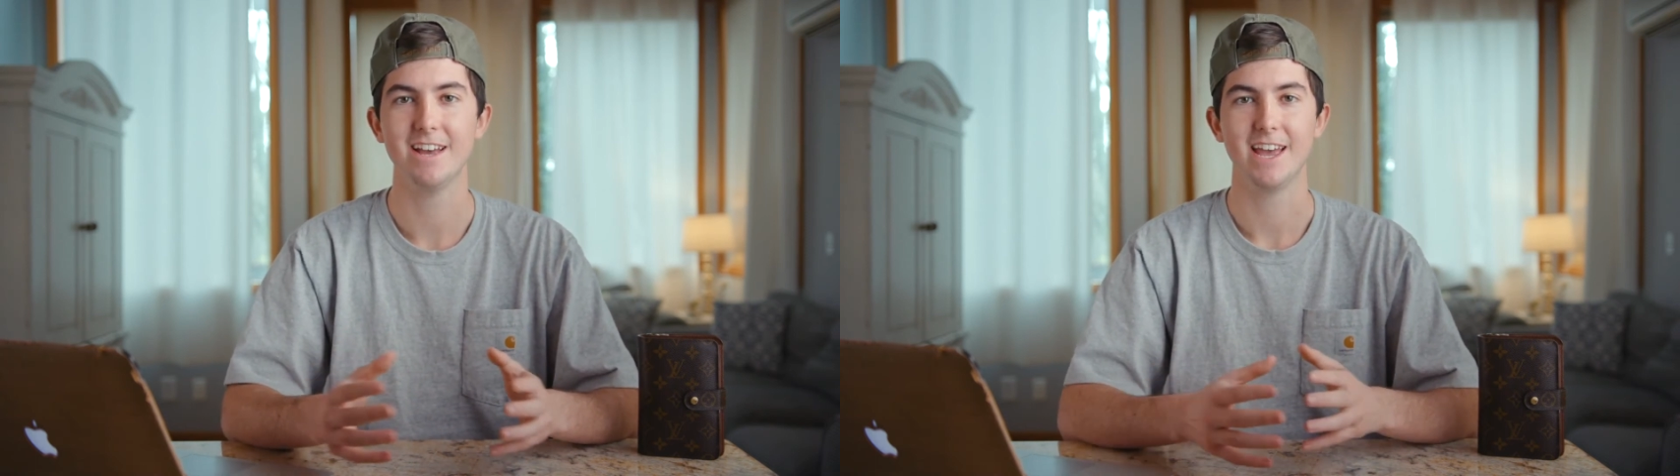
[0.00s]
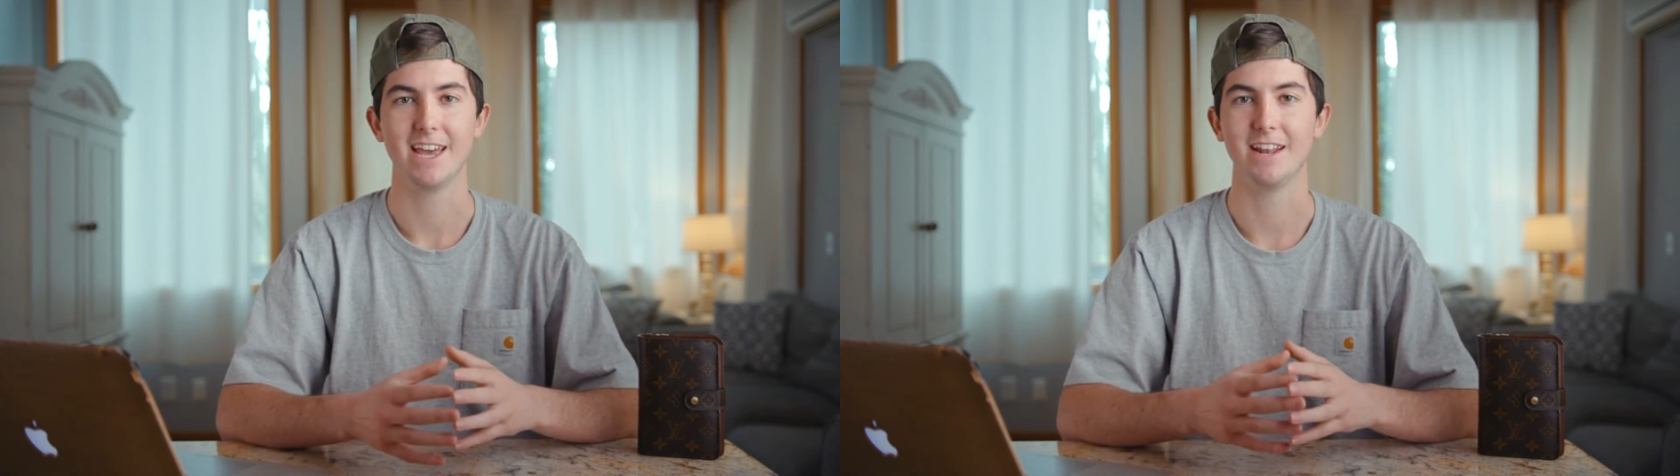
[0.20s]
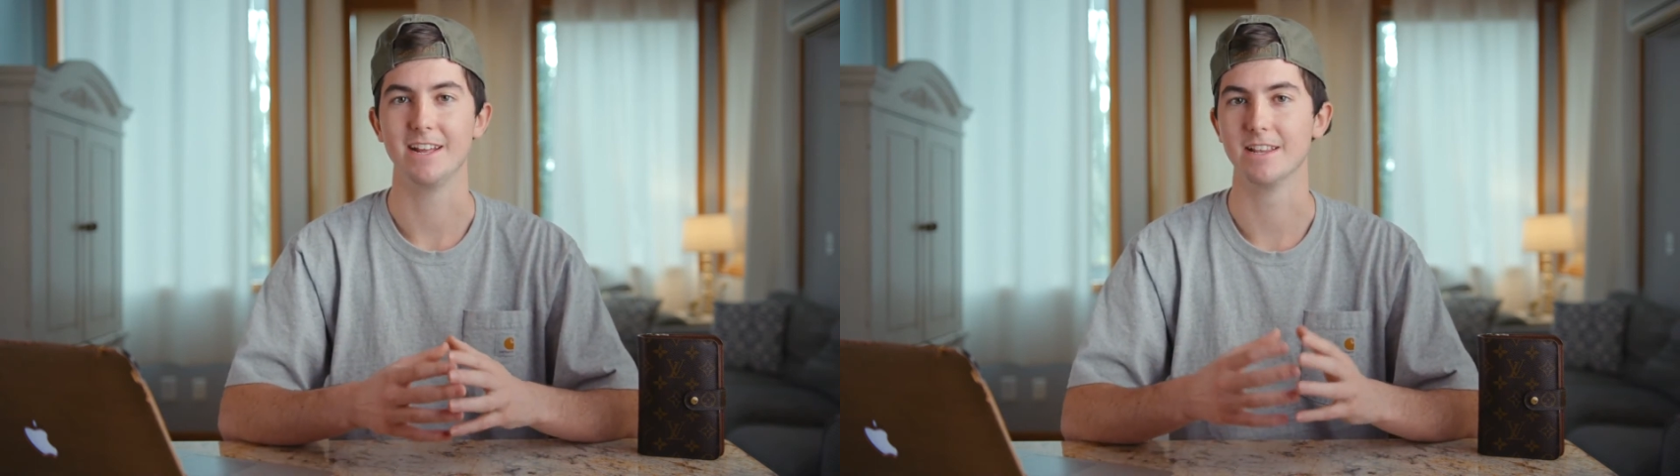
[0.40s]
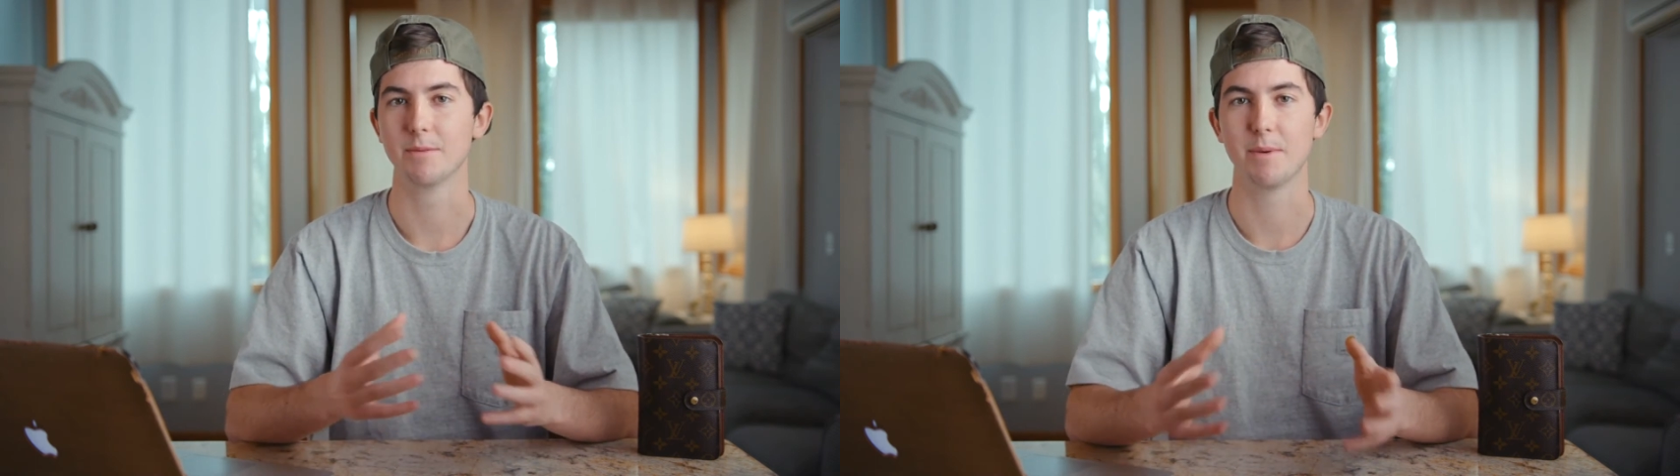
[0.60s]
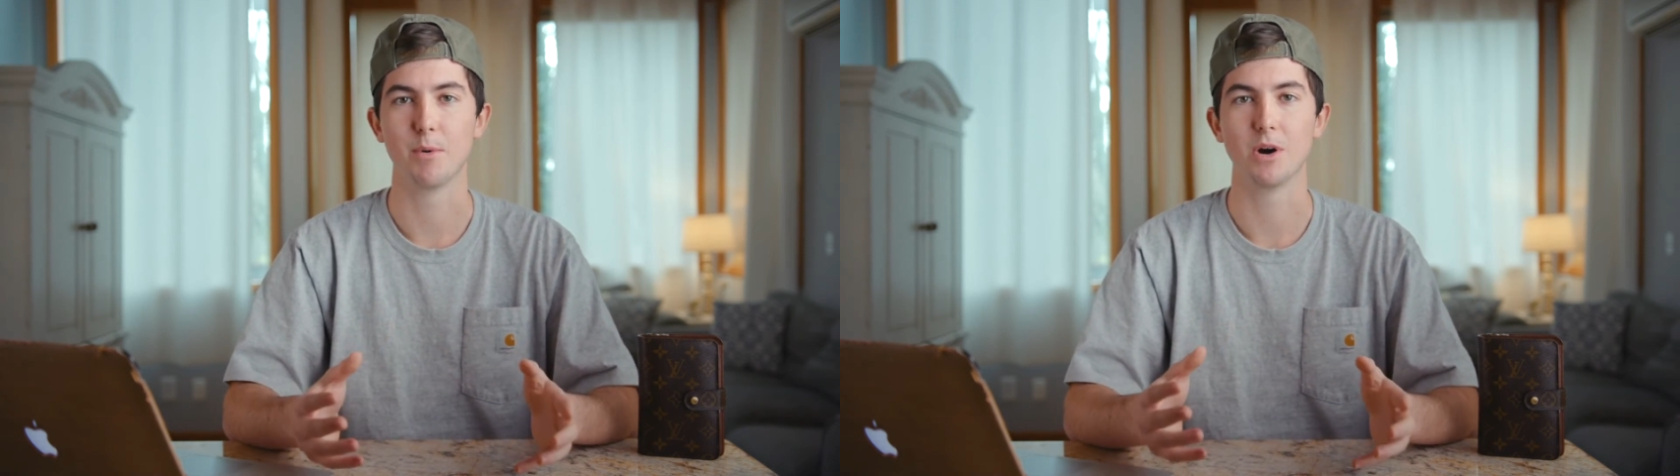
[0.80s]
and a little
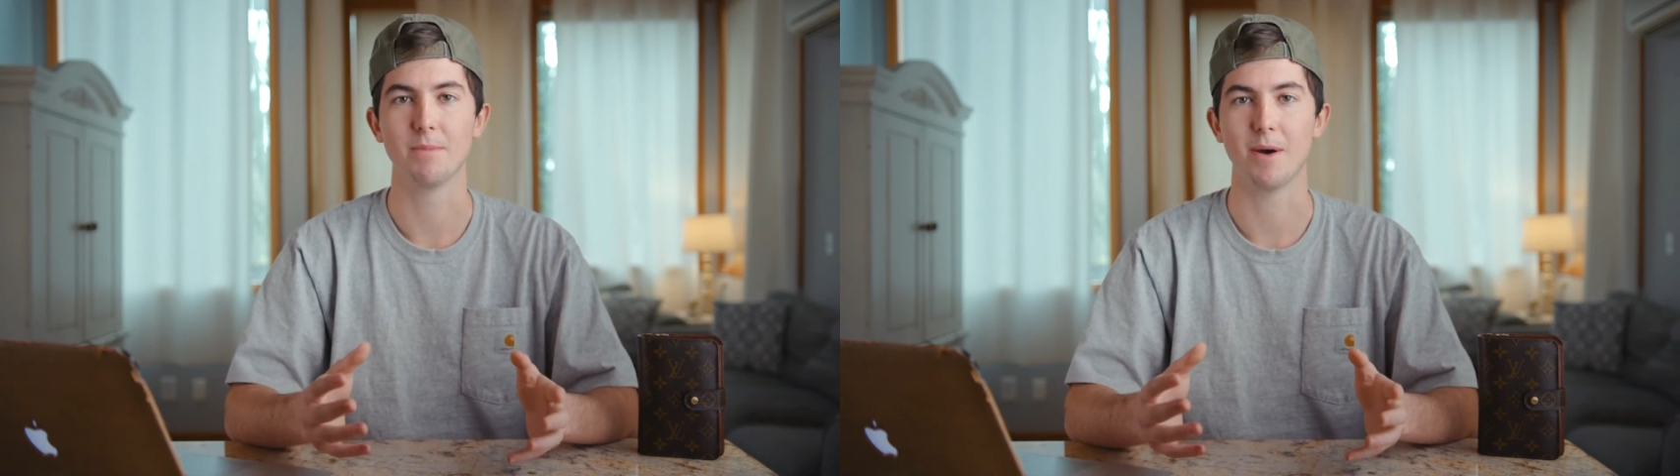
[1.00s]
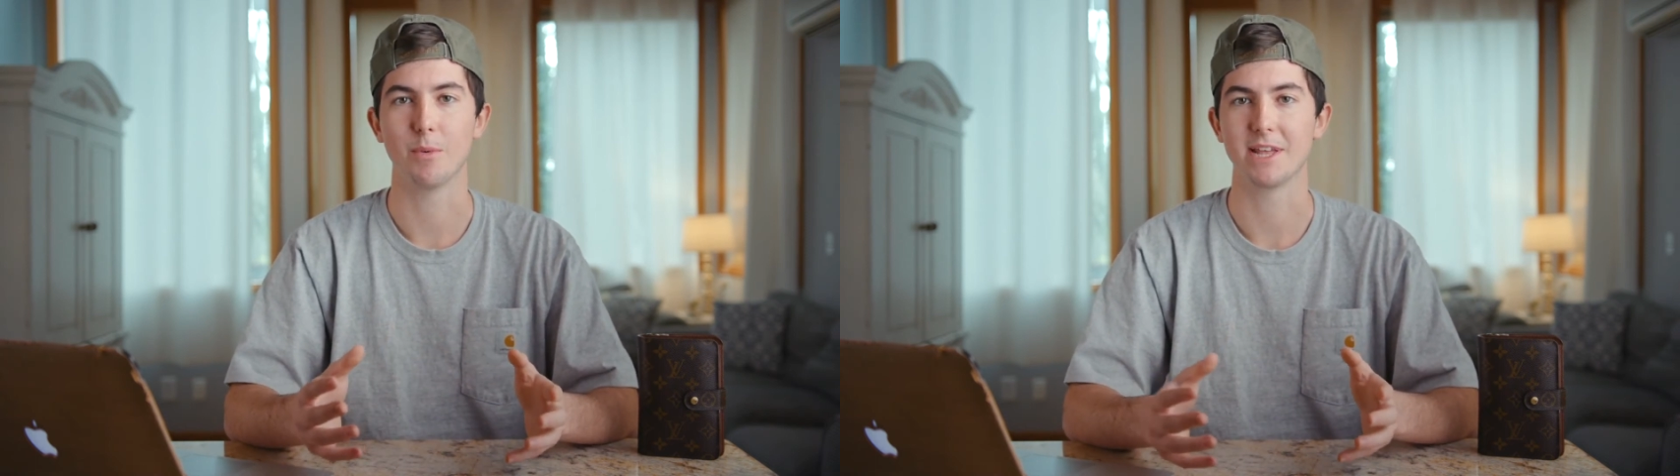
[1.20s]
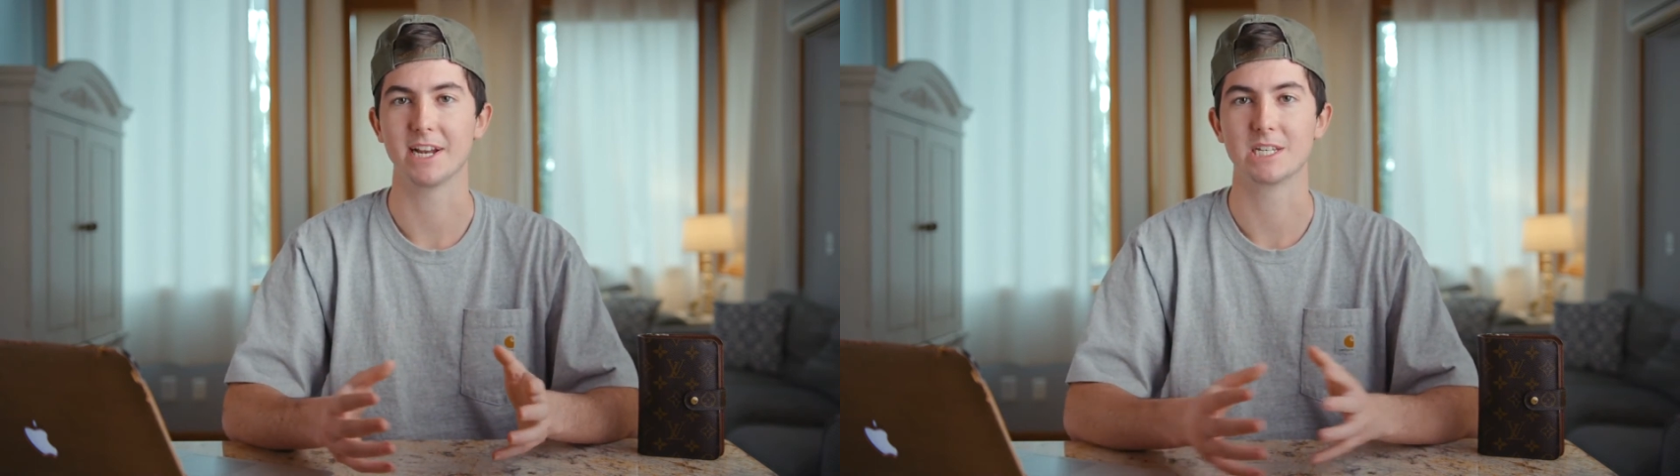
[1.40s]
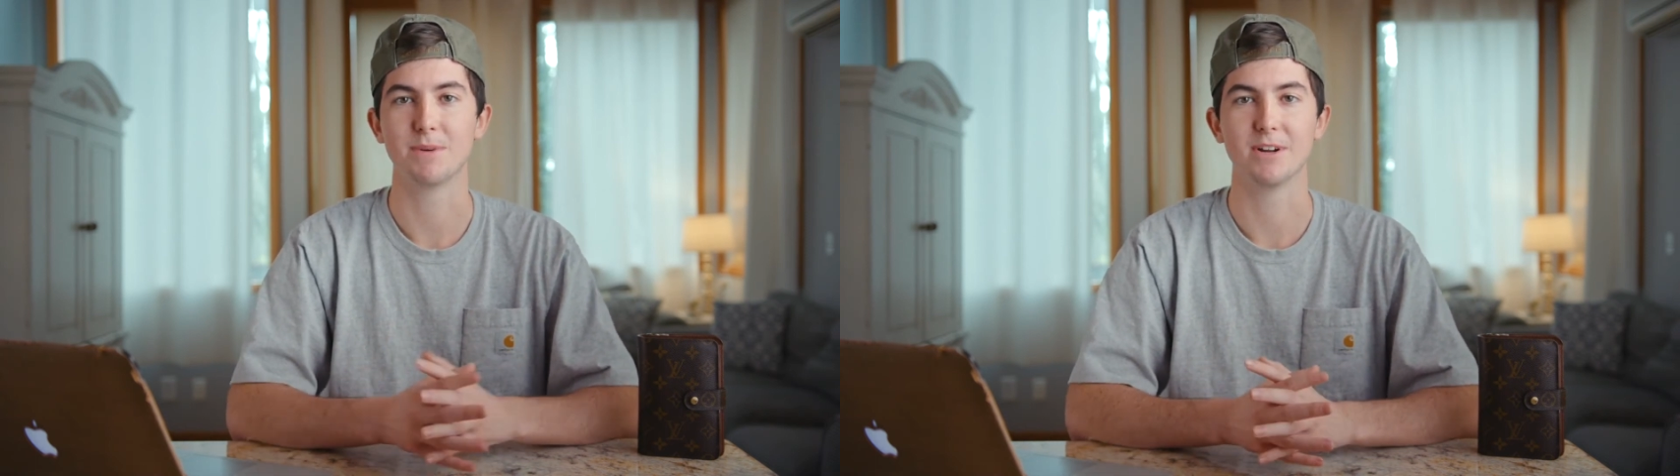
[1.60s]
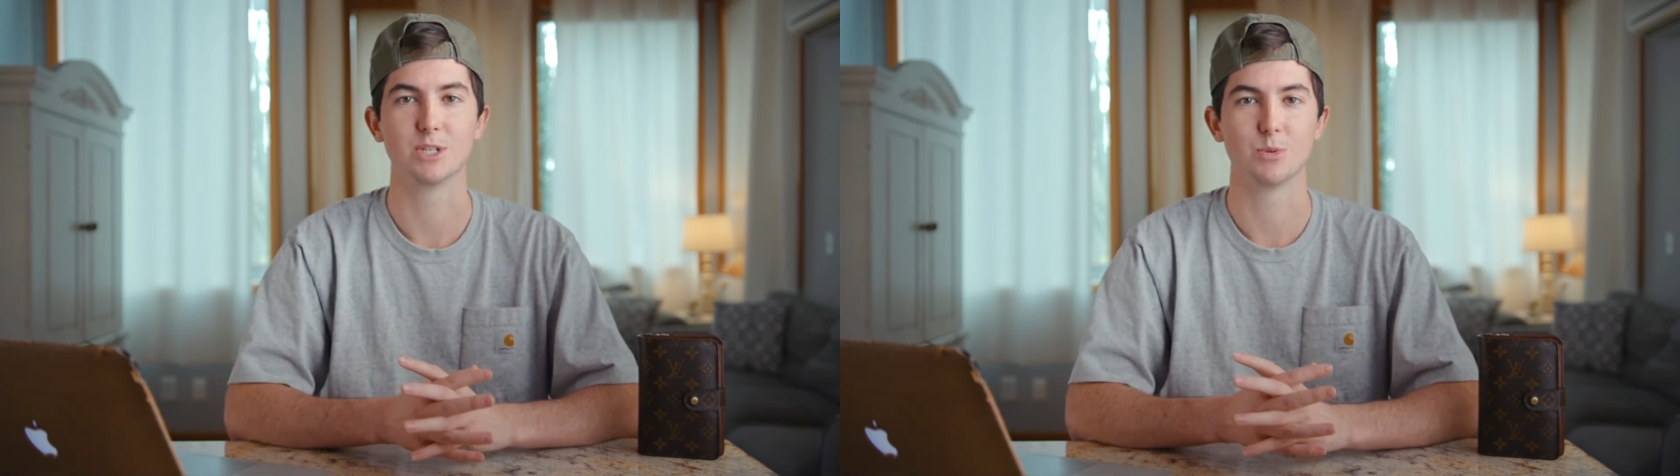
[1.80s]
bit more about what that
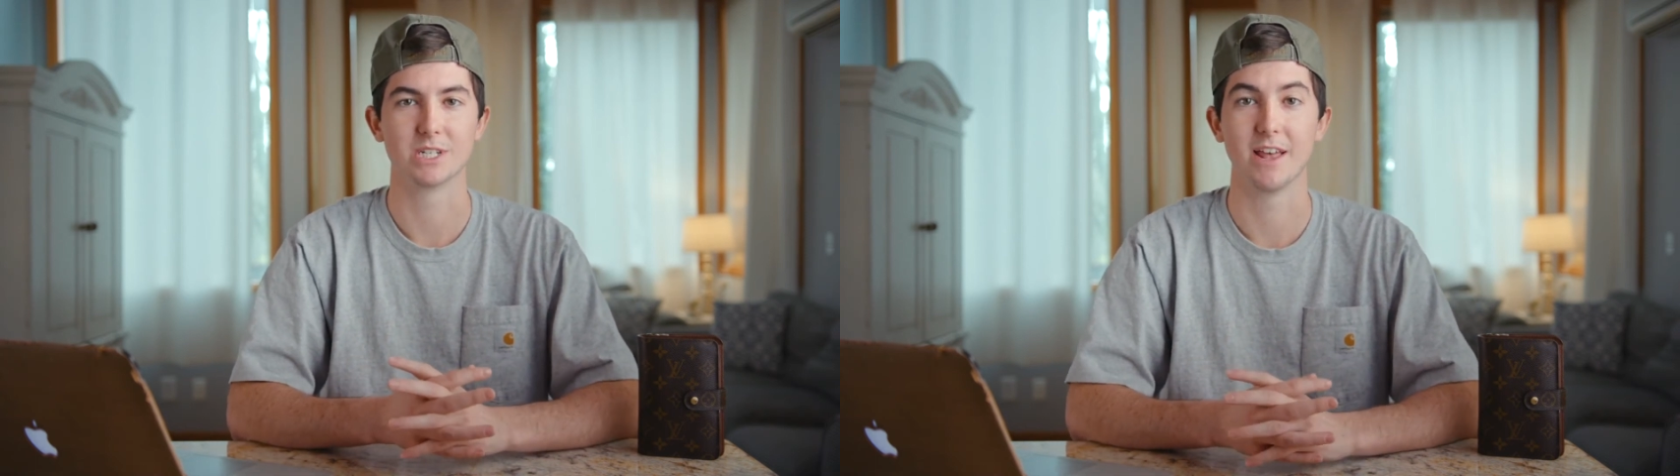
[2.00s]
experience was